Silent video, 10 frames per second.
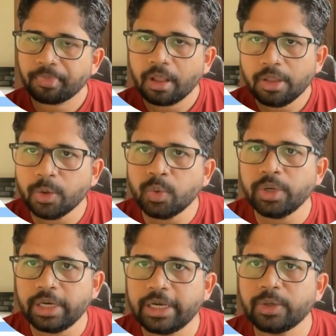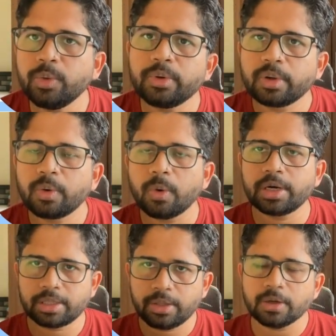you need to code
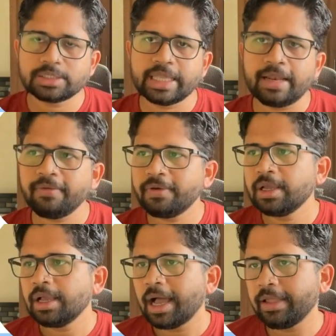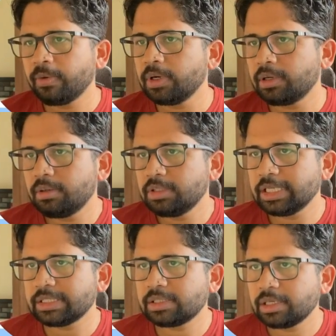yourself. I could
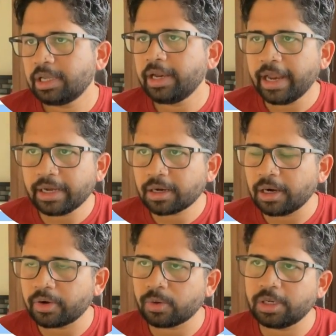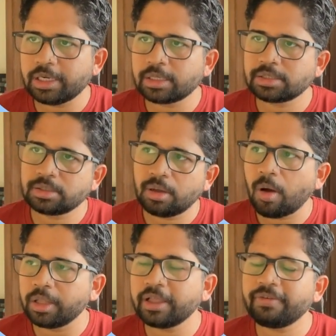just create controllers
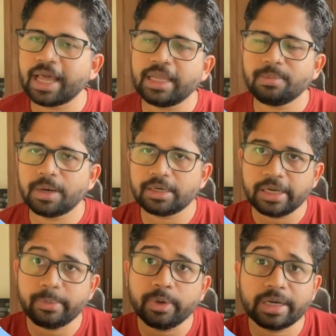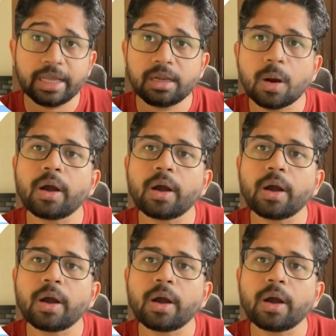on the fly, but it would take a lot